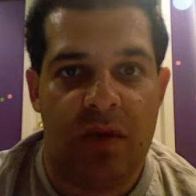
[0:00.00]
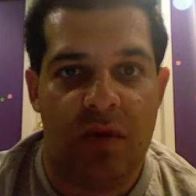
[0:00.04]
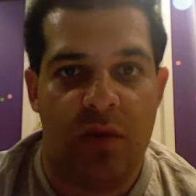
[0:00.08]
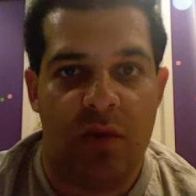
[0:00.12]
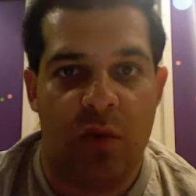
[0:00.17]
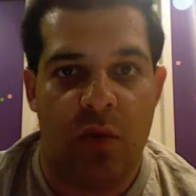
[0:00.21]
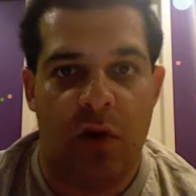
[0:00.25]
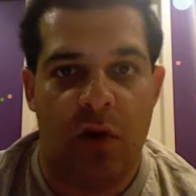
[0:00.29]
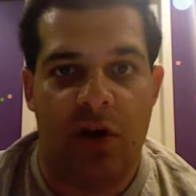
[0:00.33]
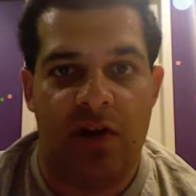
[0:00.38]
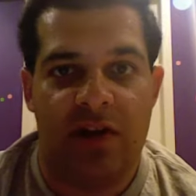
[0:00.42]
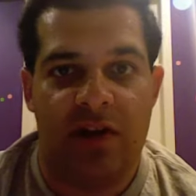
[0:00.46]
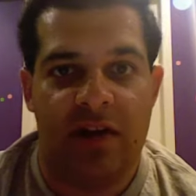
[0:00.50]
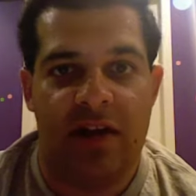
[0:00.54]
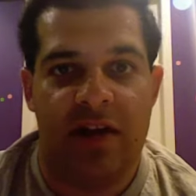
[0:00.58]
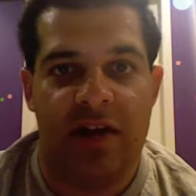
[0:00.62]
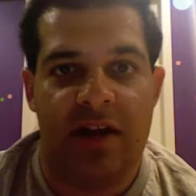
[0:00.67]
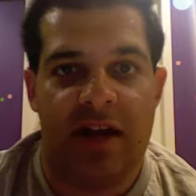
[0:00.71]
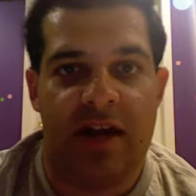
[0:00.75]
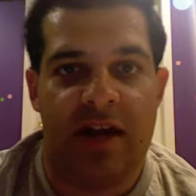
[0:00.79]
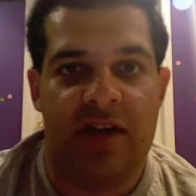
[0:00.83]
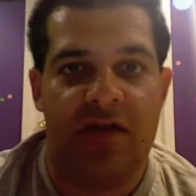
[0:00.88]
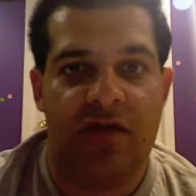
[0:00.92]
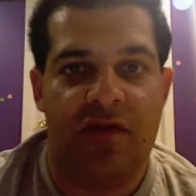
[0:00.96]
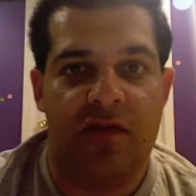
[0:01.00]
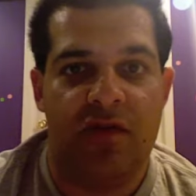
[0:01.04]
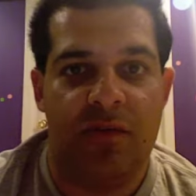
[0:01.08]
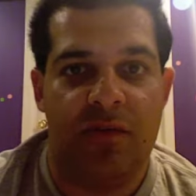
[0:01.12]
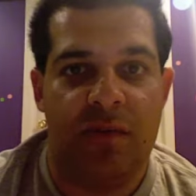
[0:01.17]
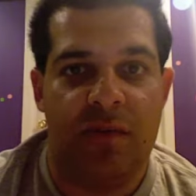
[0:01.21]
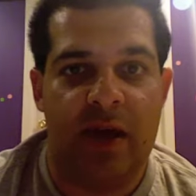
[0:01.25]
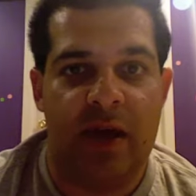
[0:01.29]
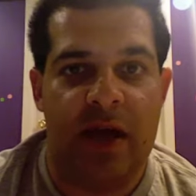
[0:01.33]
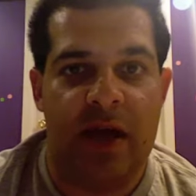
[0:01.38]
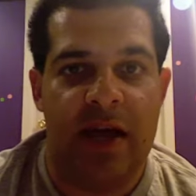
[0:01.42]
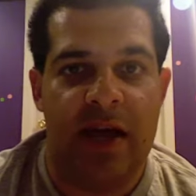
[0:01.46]
work to connect to
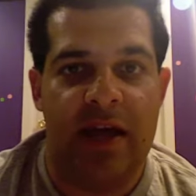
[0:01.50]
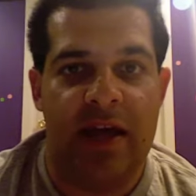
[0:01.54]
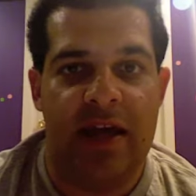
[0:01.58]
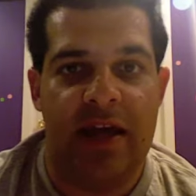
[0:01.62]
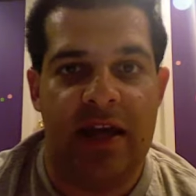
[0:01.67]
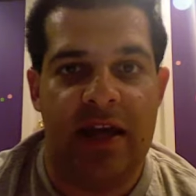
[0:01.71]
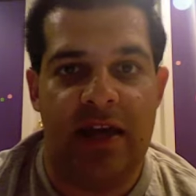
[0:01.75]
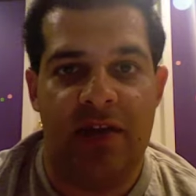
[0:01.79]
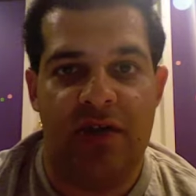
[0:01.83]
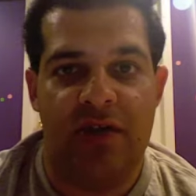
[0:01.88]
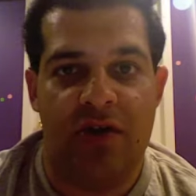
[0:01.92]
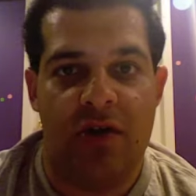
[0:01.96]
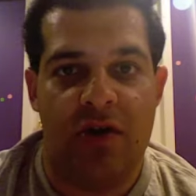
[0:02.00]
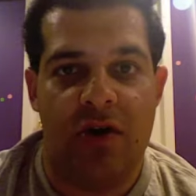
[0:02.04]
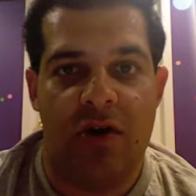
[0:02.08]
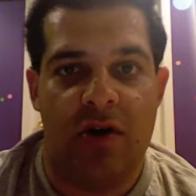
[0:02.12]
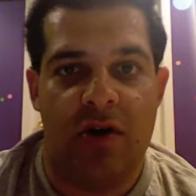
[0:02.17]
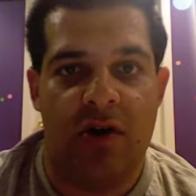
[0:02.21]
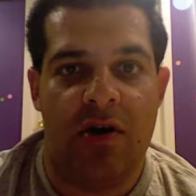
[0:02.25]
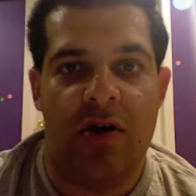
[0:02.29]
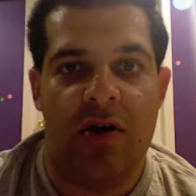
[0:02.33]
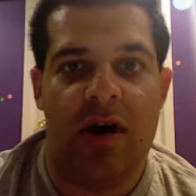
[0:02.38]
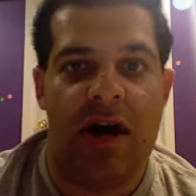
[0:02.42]
my in-car